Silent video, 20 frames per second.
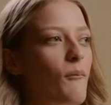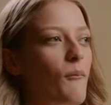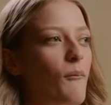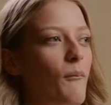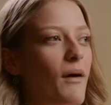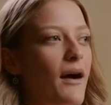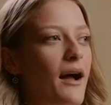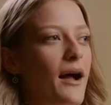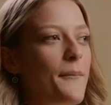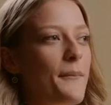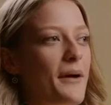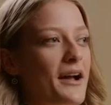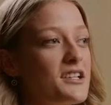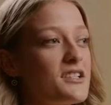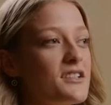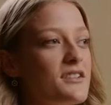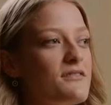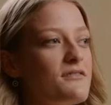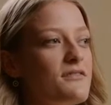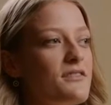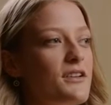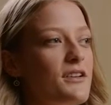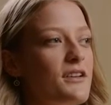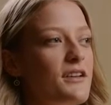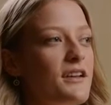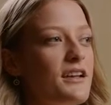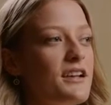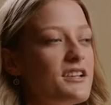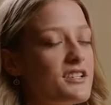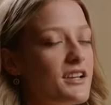My passion for
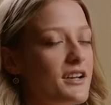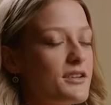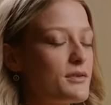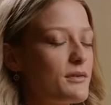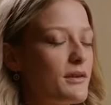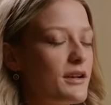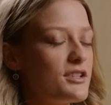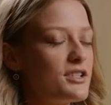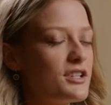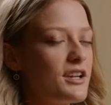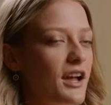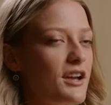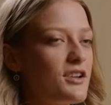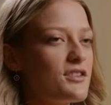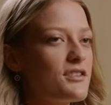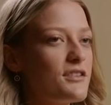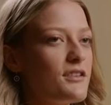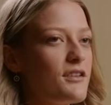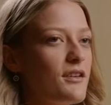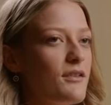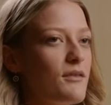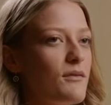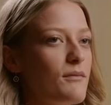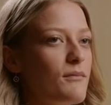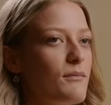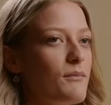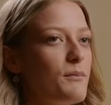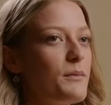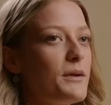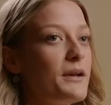international
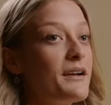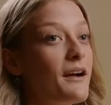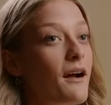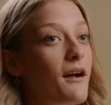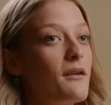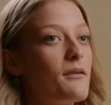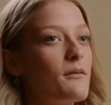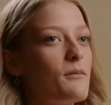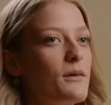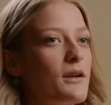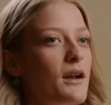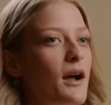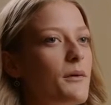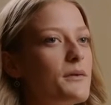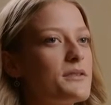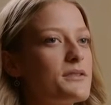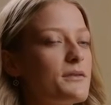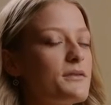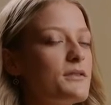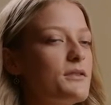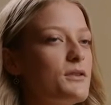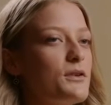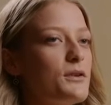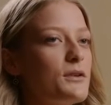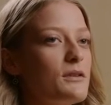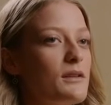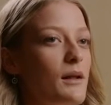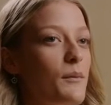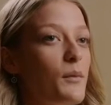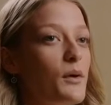education began when I was on the New
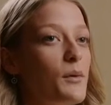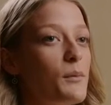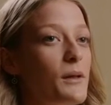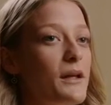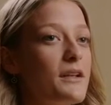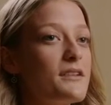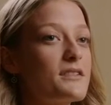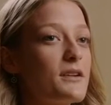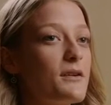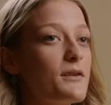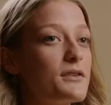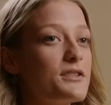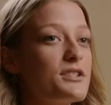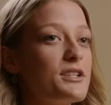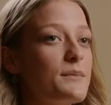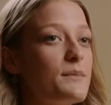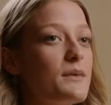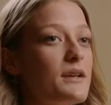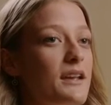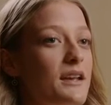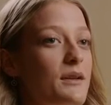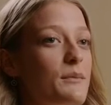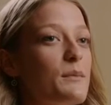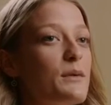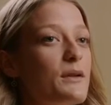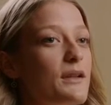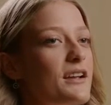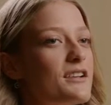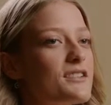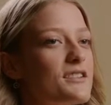Colombo Plan Scholarship in
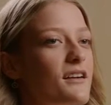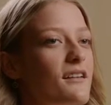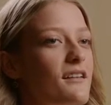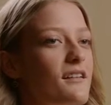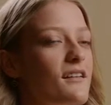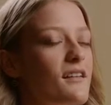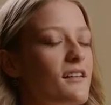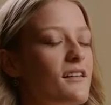Malaysia.